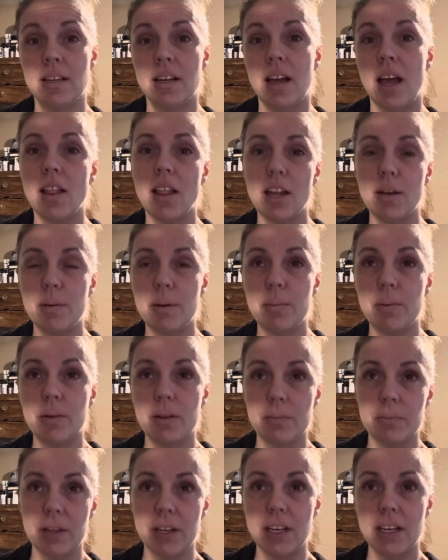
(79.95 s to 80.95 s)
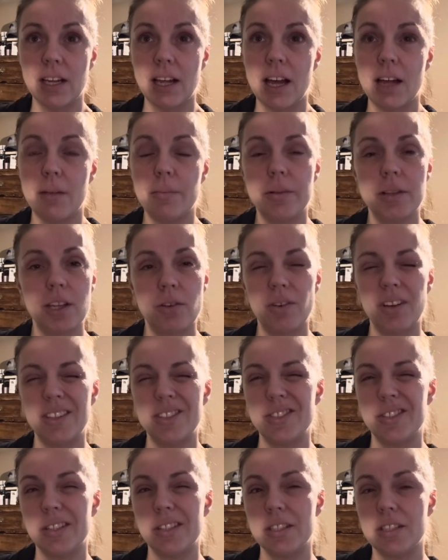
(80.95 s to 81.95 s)
A lot of people complain to God, but they don't
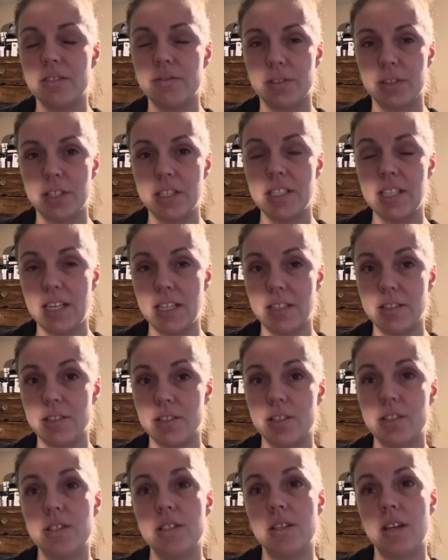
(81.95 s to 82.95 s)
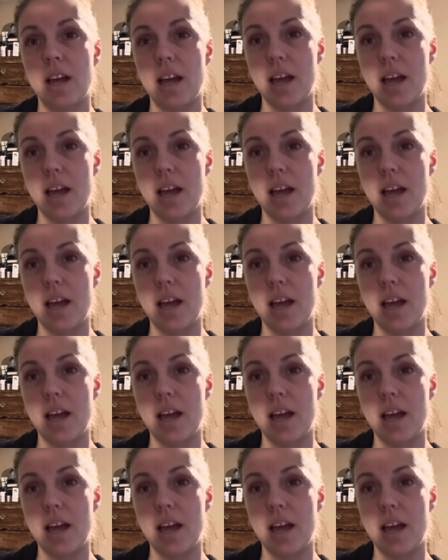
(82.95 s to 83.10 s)
actually listen for his answers.